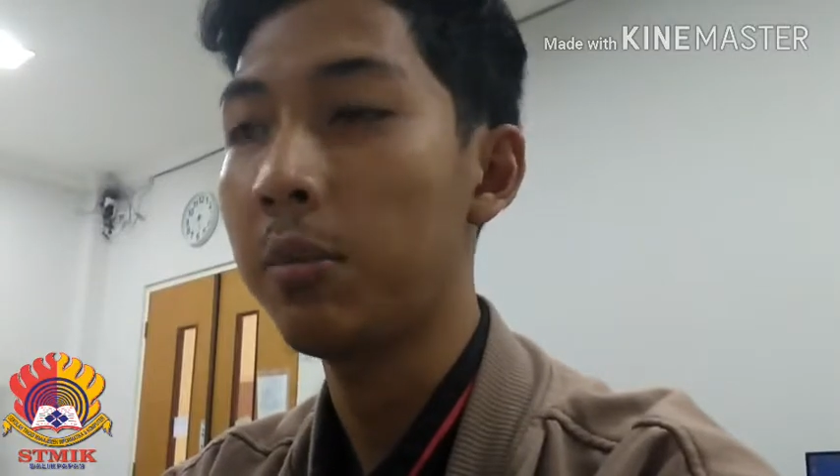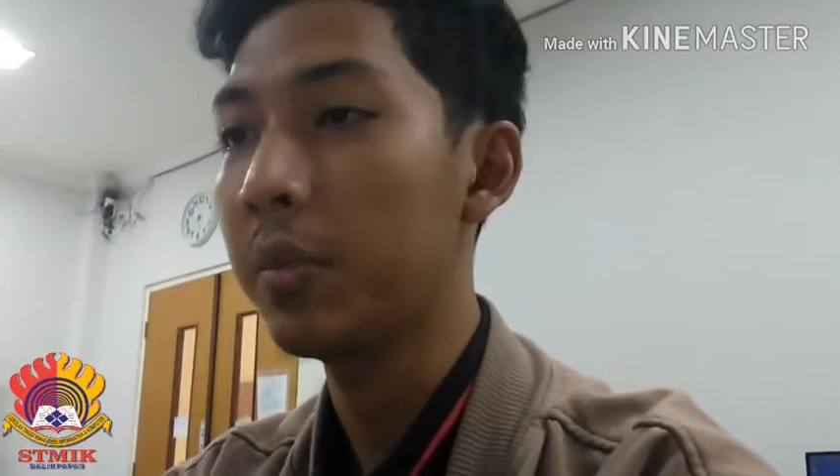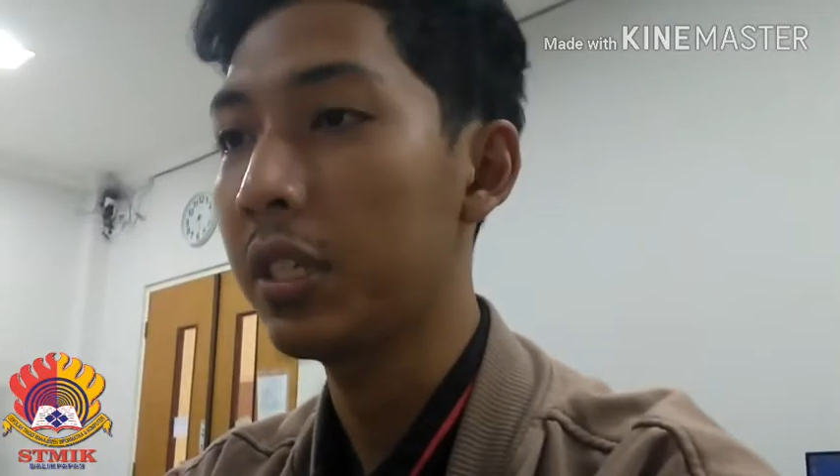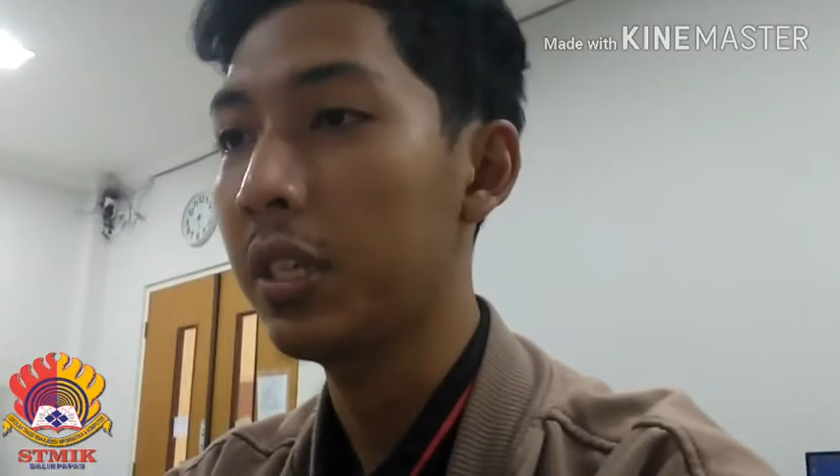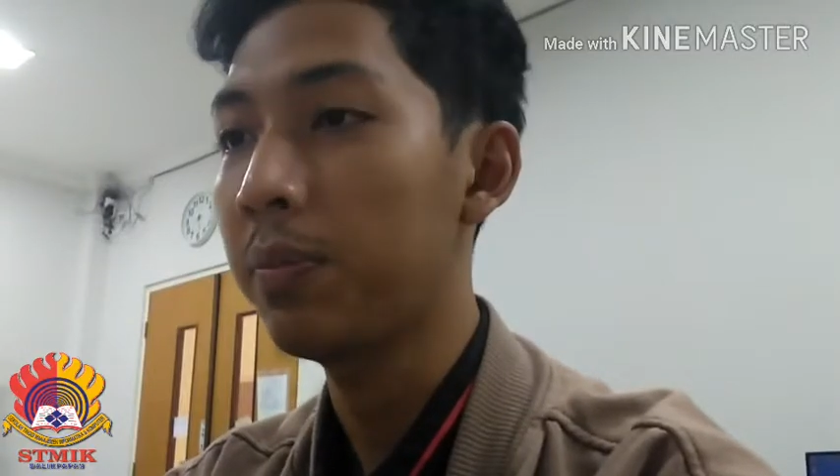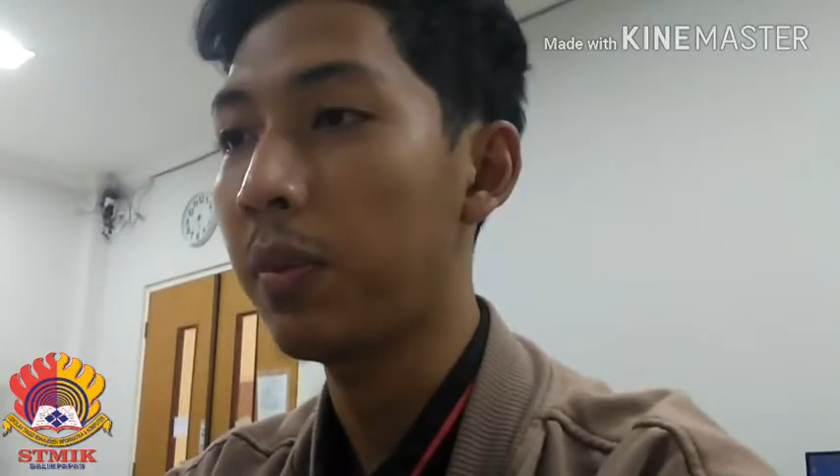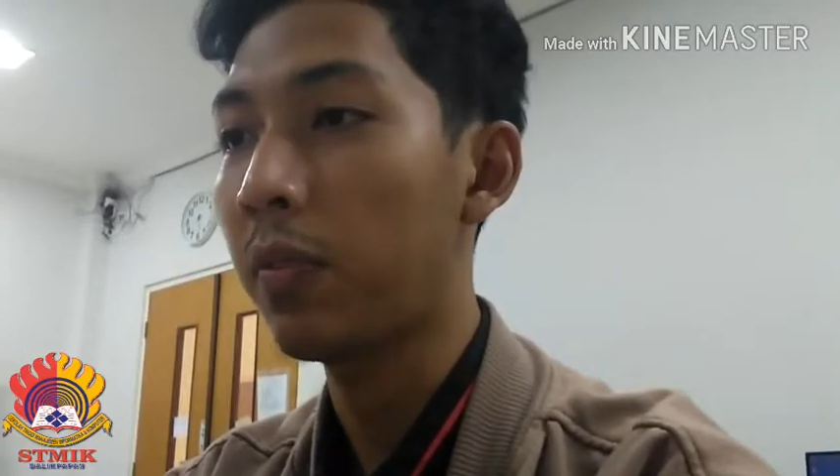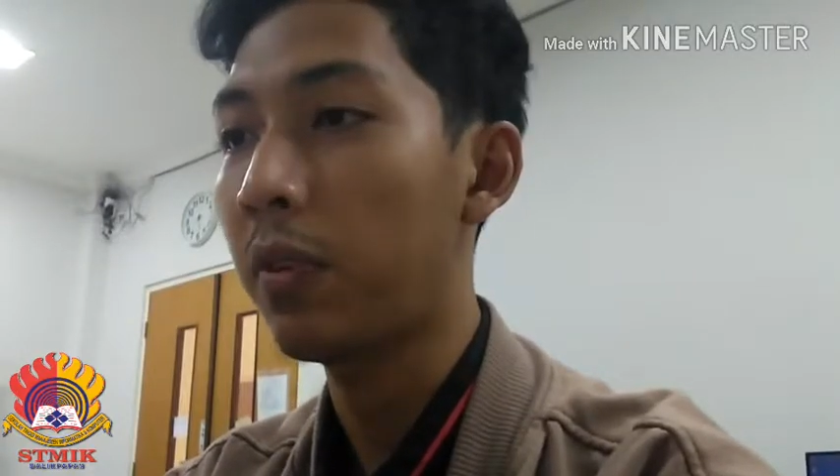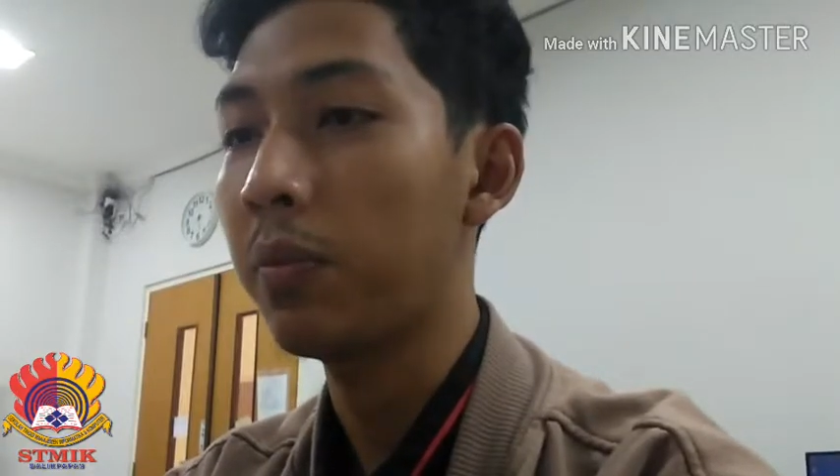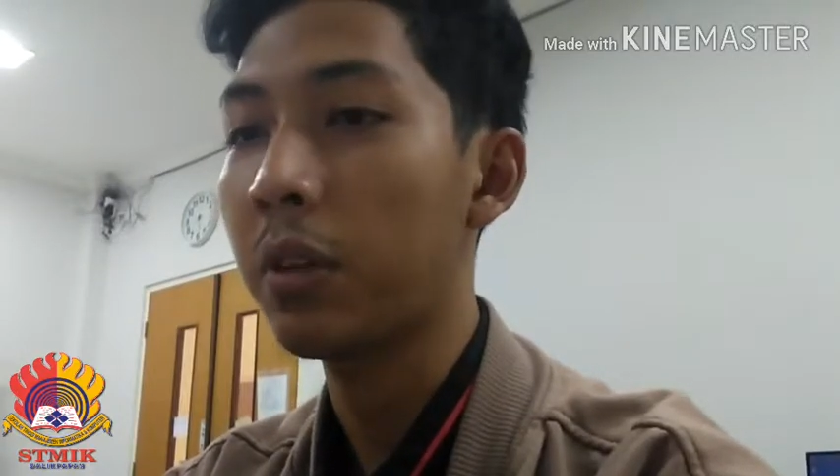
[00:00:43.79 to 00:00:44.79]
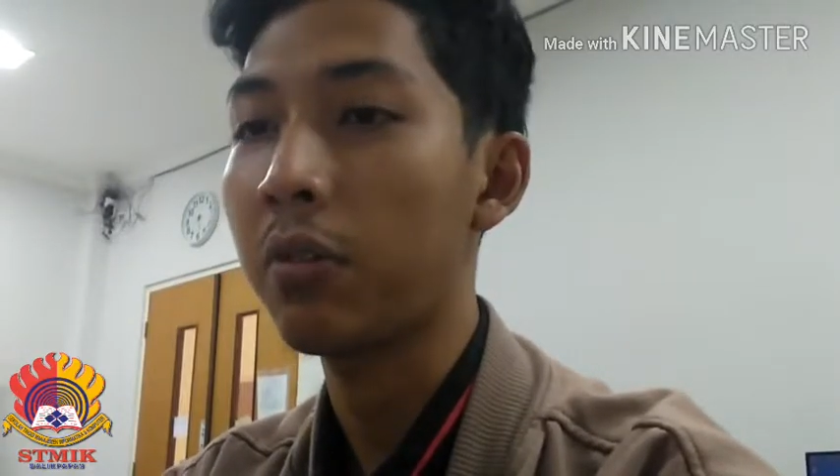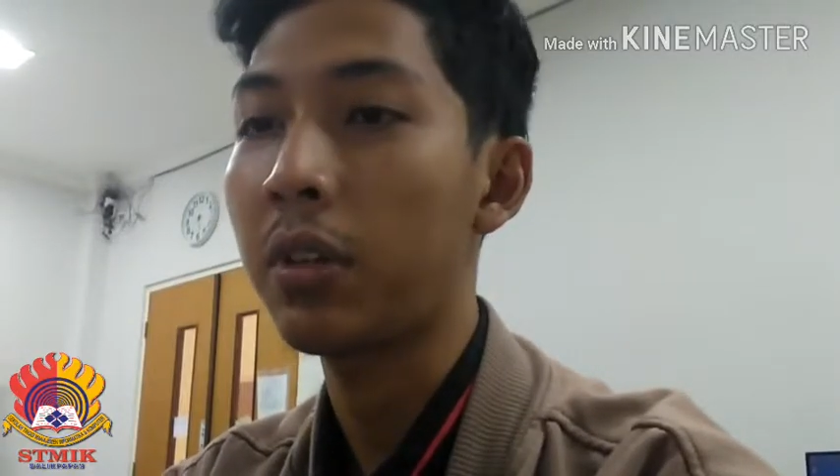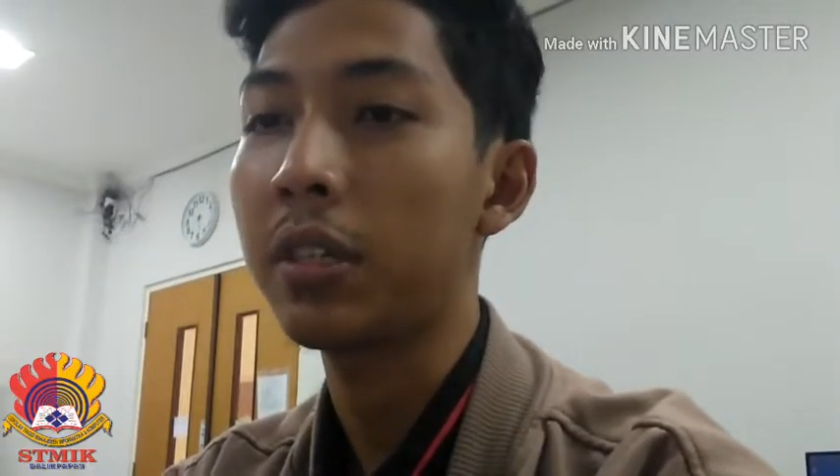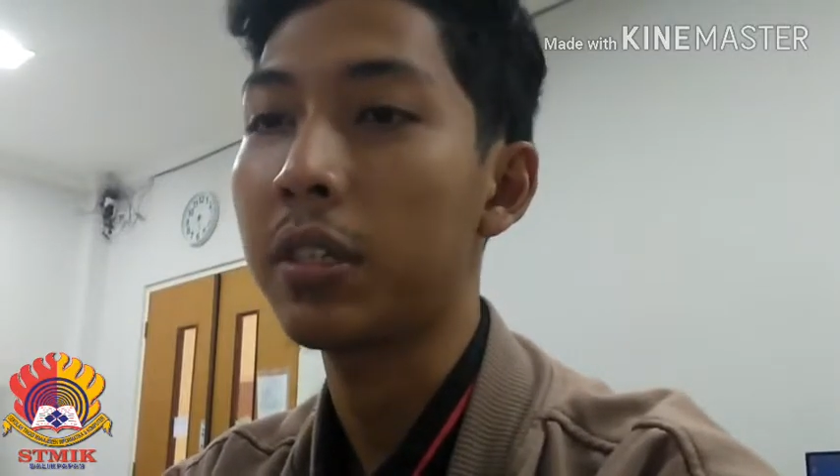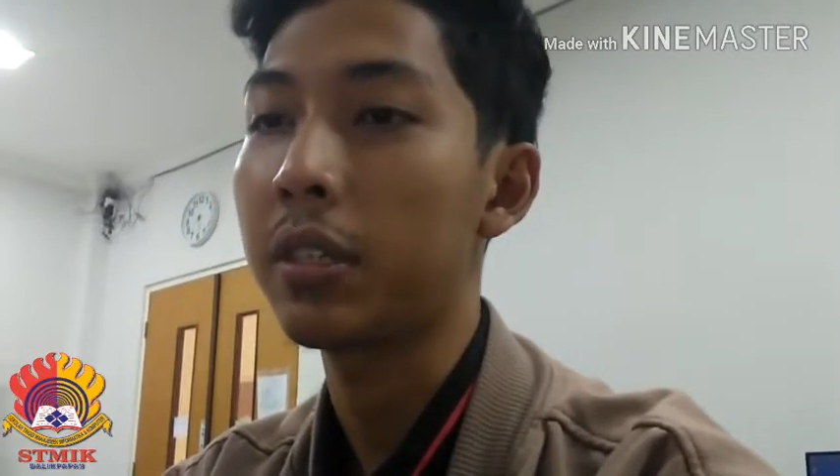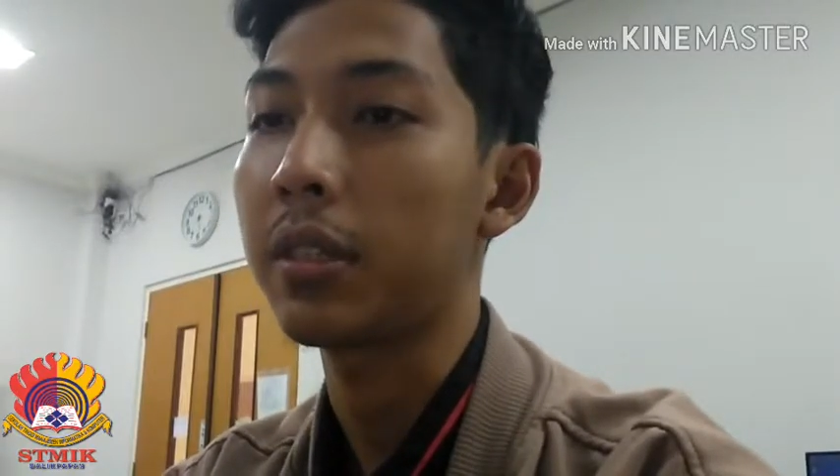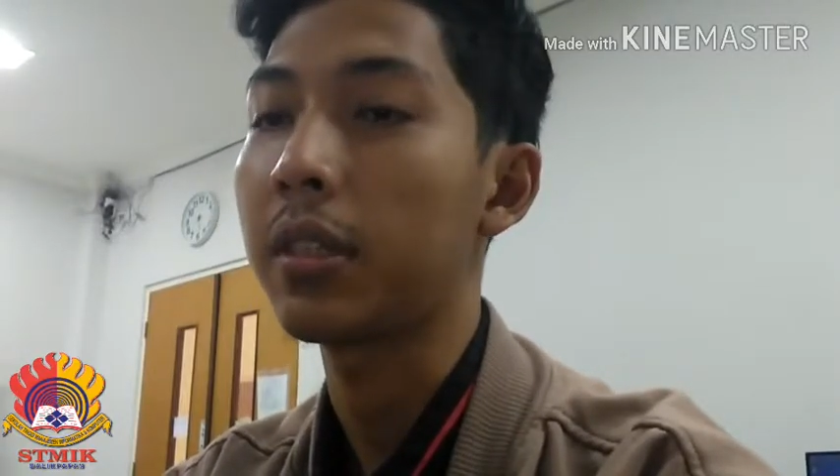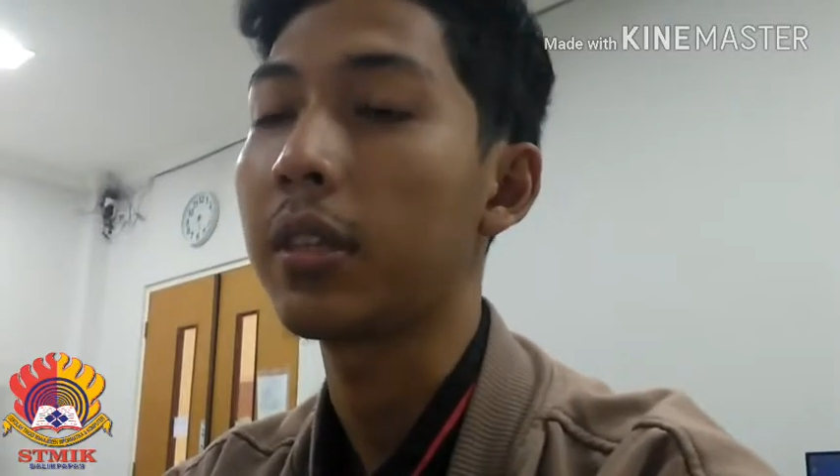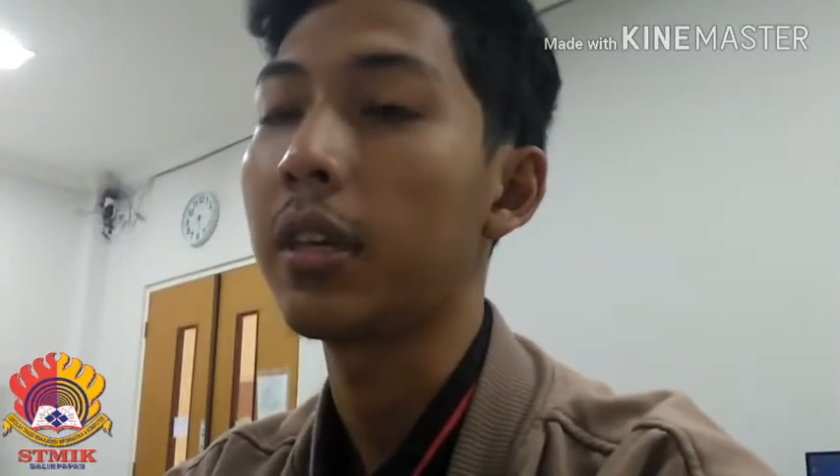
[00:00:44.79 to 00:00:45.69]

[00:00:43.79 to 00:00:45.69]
to a machine perform calculation.